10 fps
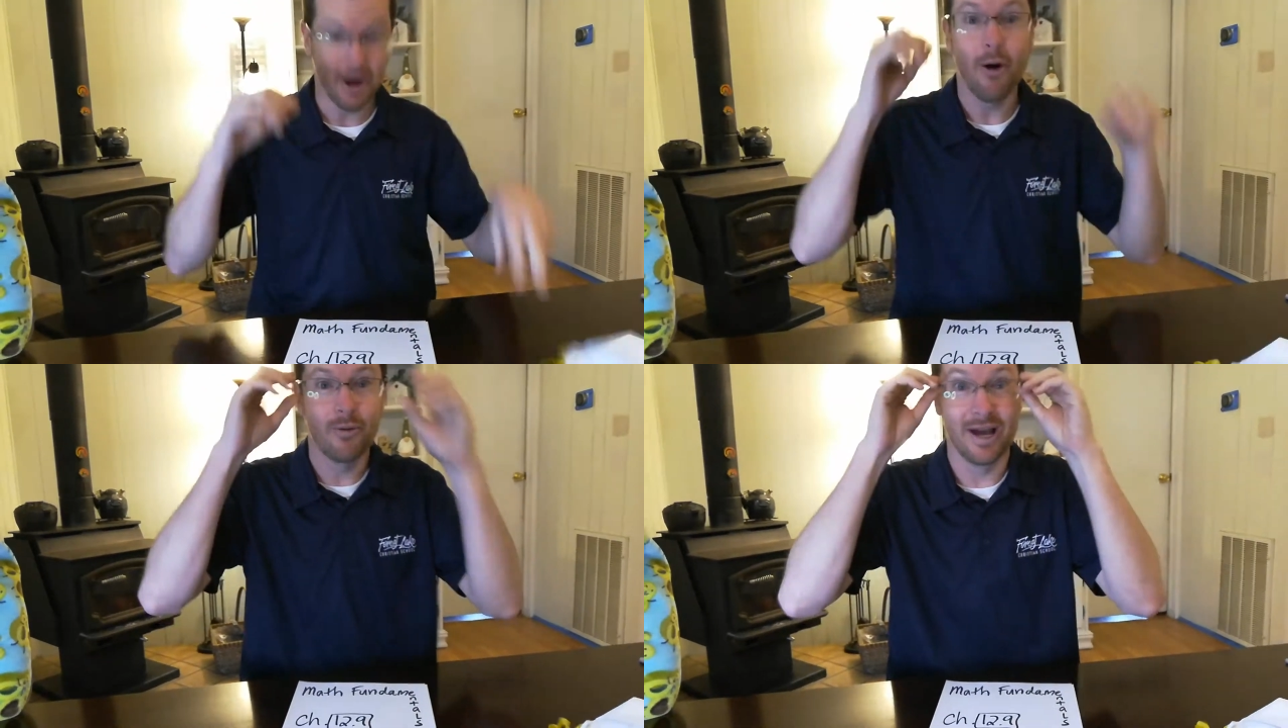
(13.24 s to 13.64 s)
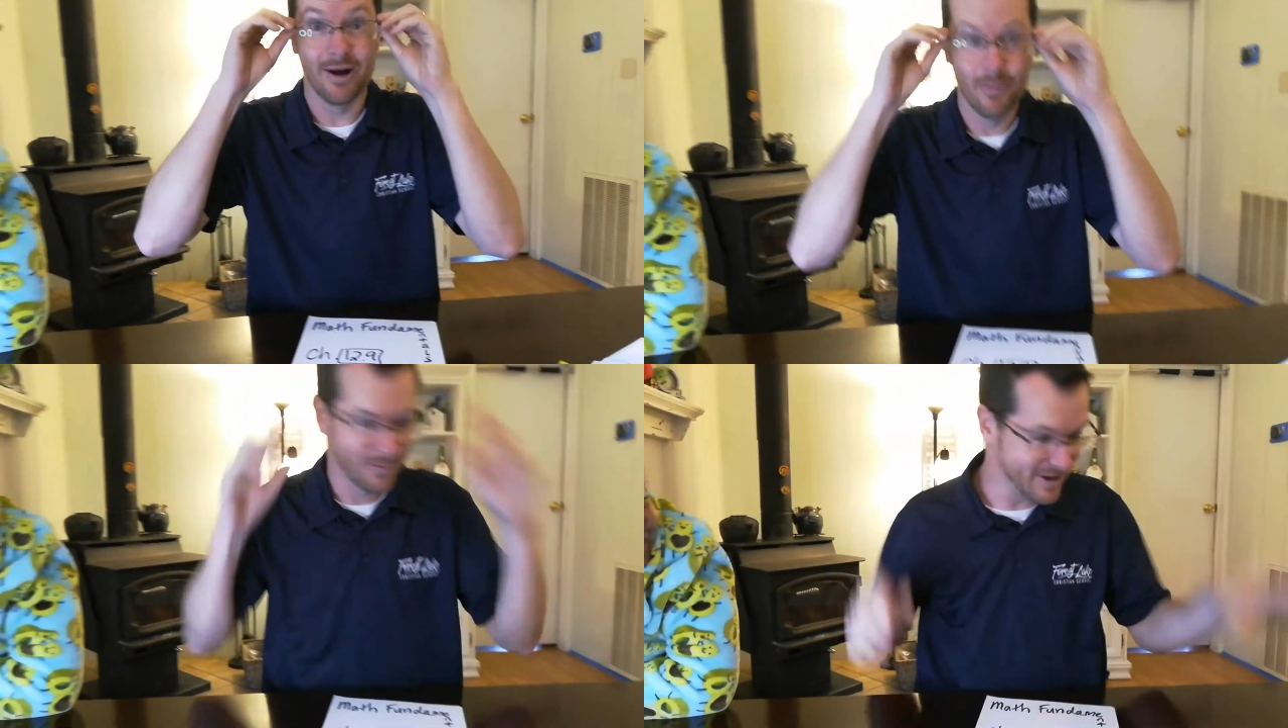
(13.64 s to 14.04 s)
All right,
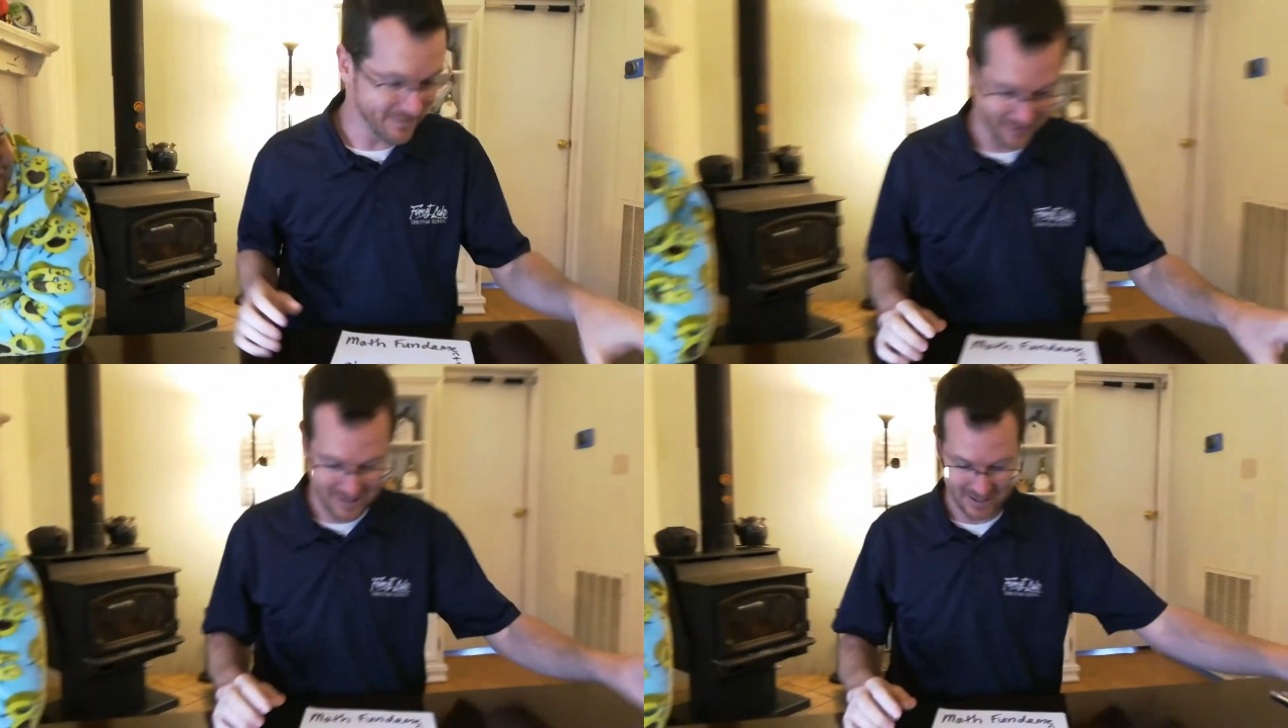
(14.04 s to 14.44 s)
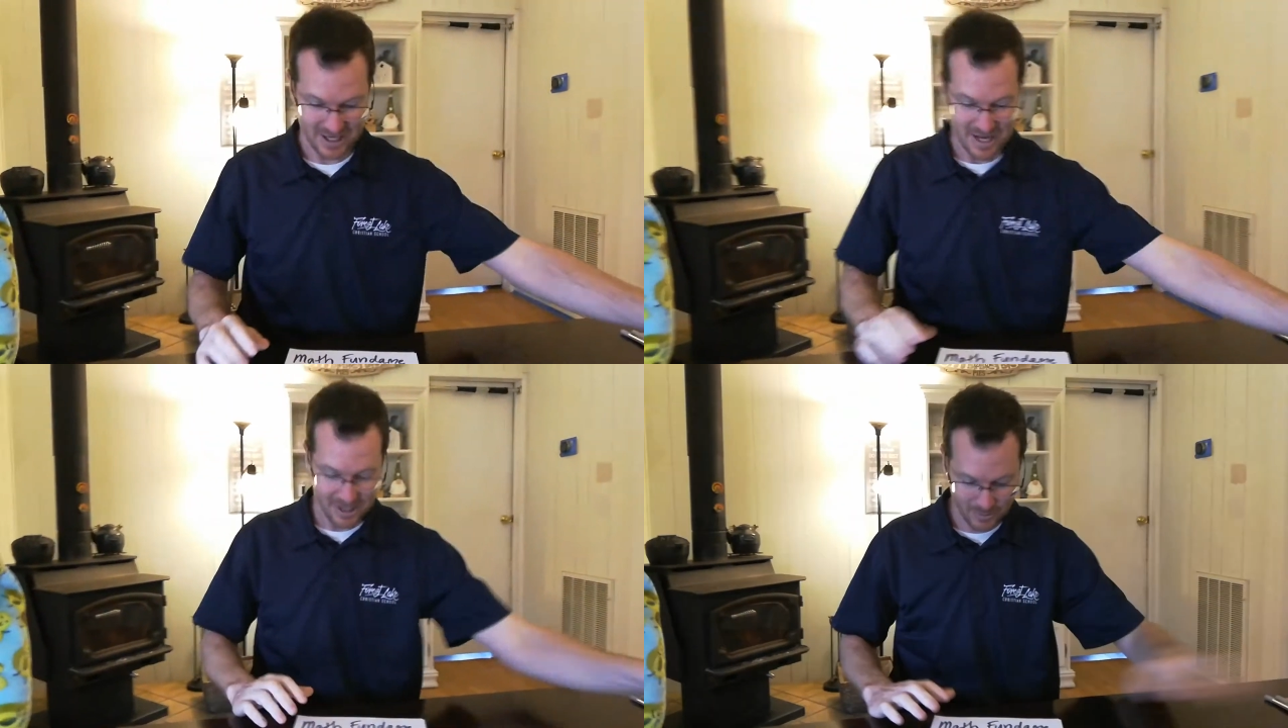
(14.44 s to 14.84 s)
are we ready for
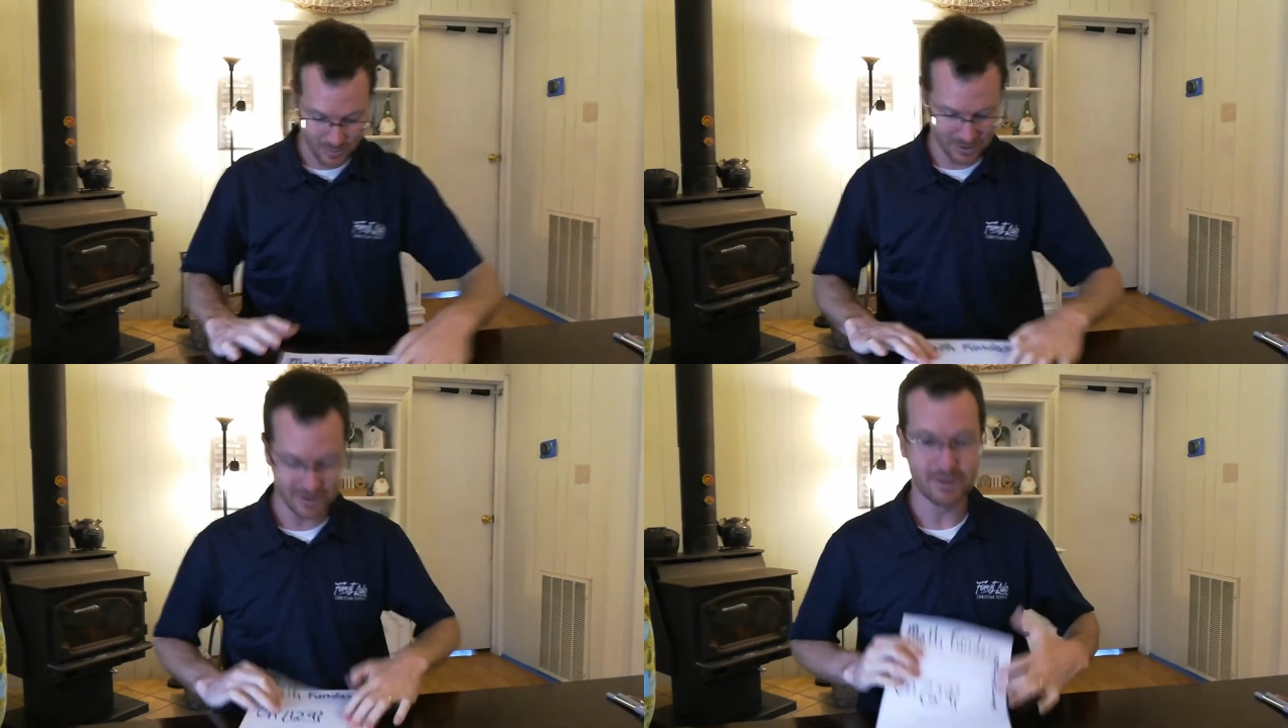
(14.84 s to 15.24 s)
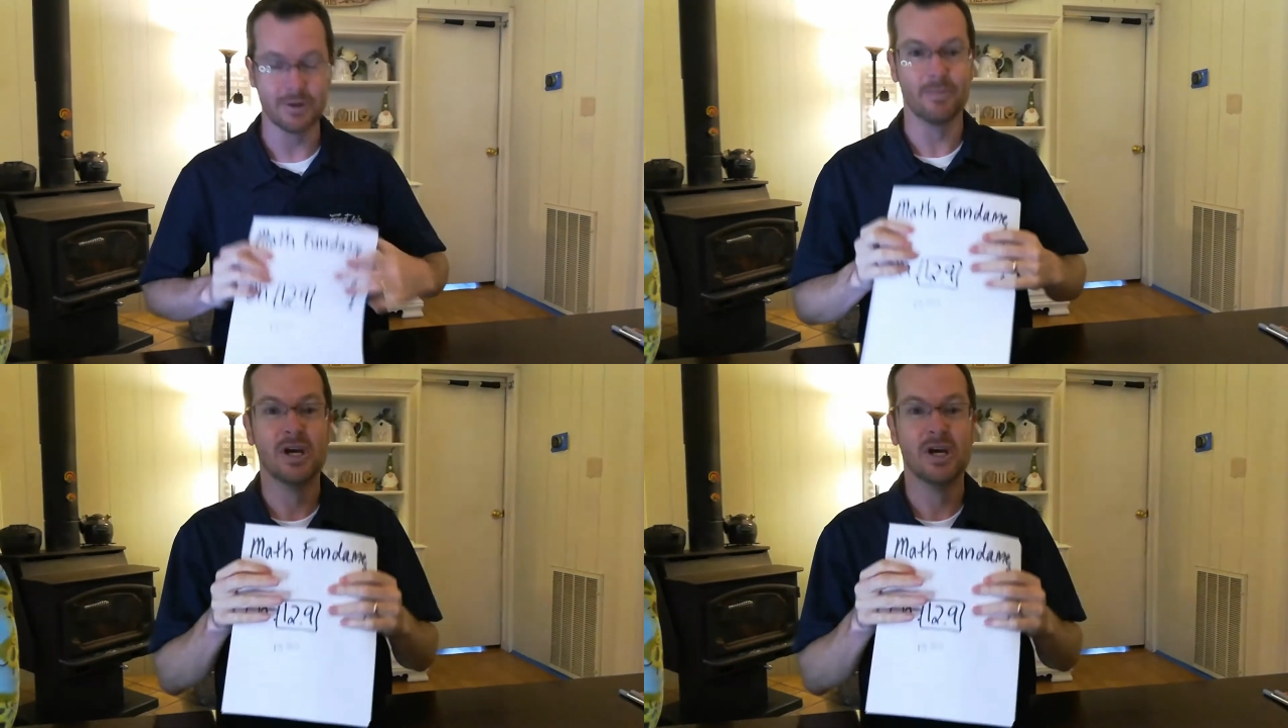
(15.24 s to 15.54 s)
this? Here's what we're going to do.